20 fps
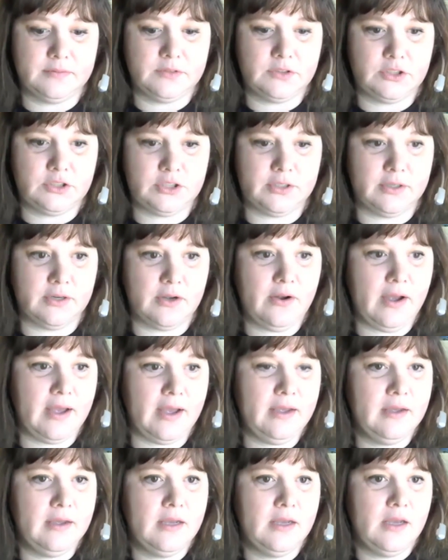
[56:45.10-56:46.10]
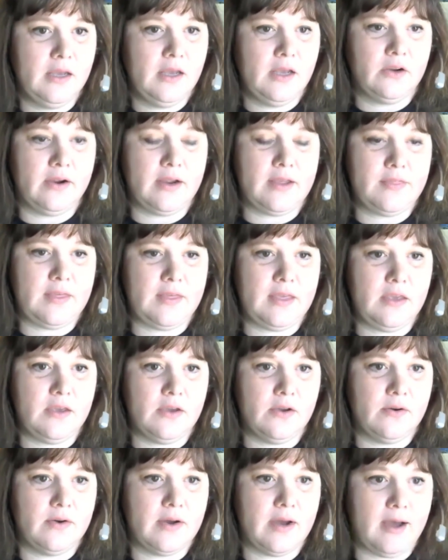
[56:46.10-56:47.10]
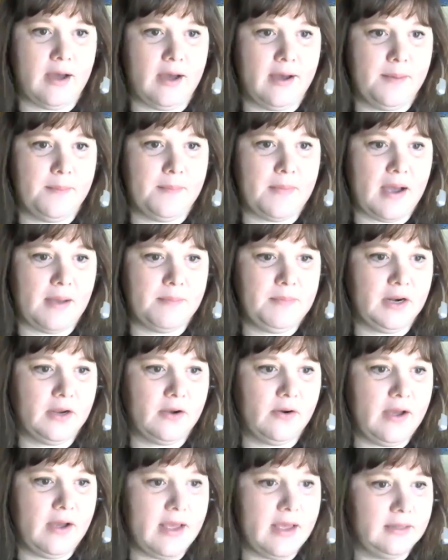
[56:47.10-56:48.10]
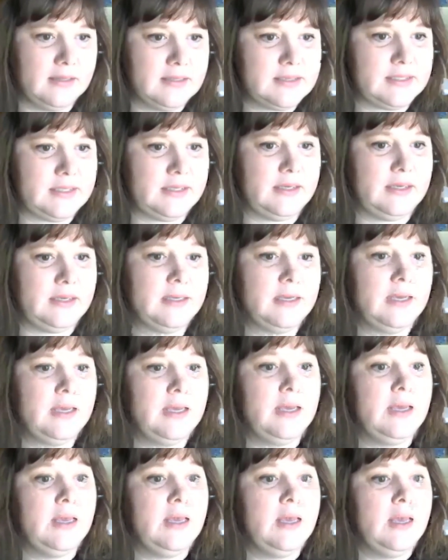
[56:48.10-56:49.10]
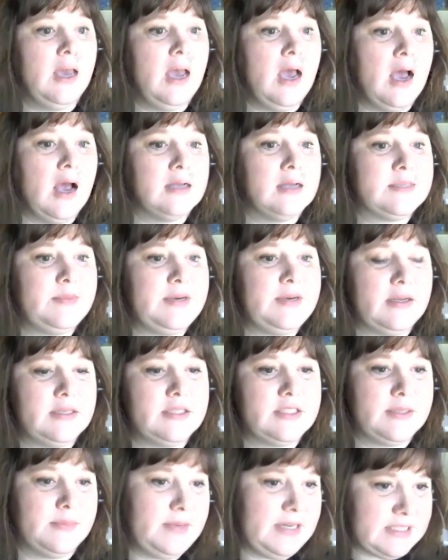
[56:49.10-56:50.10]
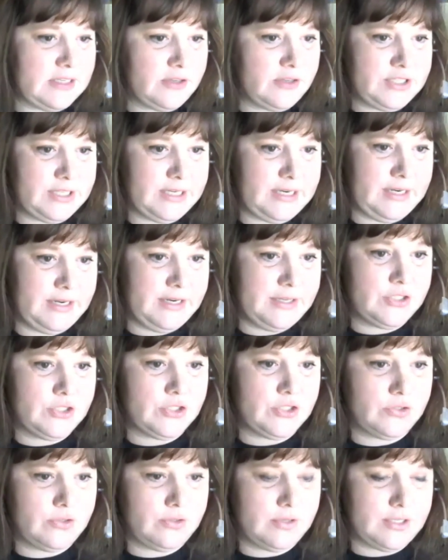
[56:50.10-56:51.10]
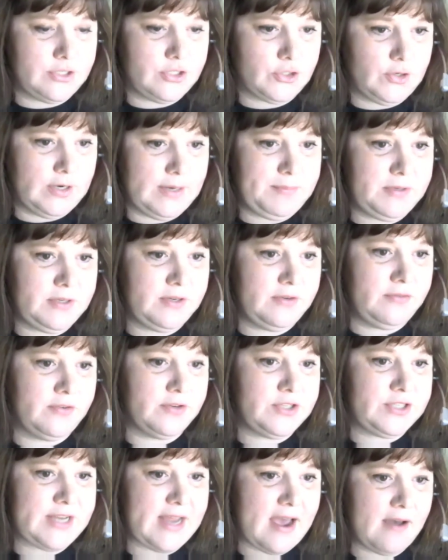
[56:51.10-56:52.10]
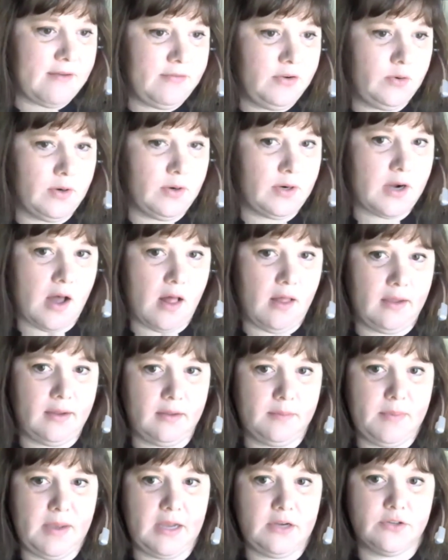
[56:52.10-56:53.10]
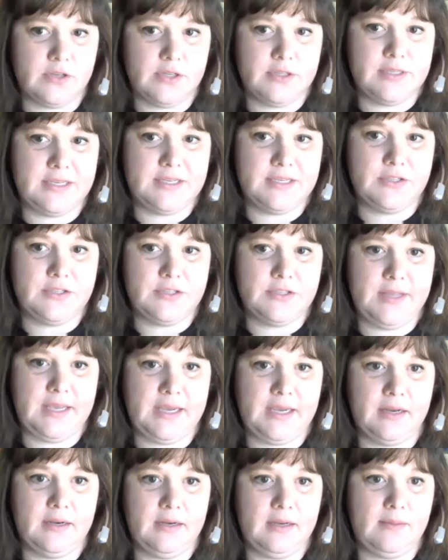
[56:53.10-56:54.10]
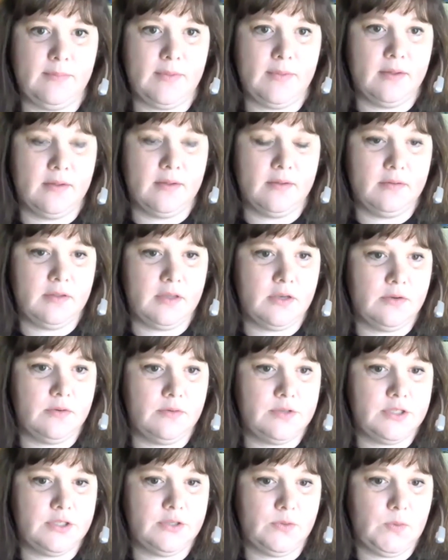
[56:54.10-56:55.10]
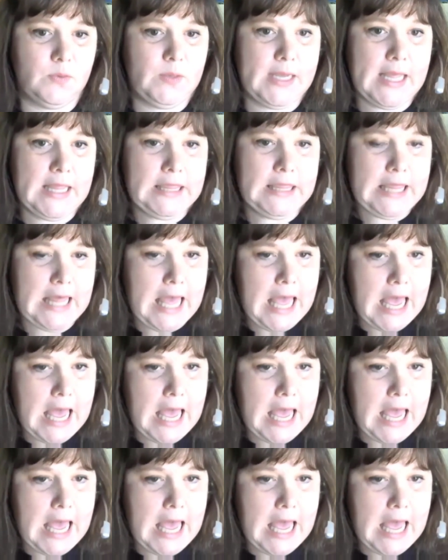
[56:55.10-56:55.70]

Sure. Okay. Great. Thank you. Um, I'm going to go ahead. Let's see somebody somebody's interested in a, a script for staff who are calling patrons i assume they can email you sure email me I'll,